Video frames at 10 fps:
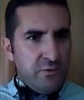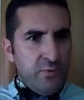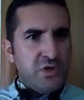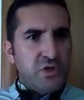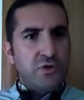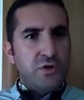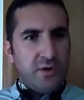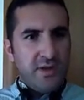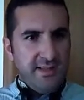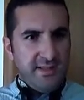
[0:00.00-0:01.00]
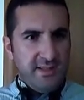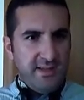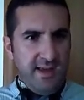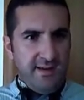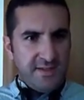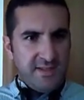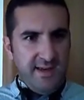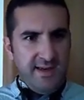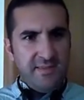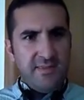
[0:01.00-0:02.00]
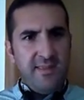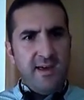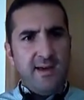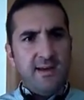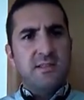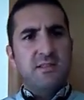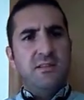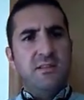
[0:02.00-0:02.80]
Richard Dawkins have said that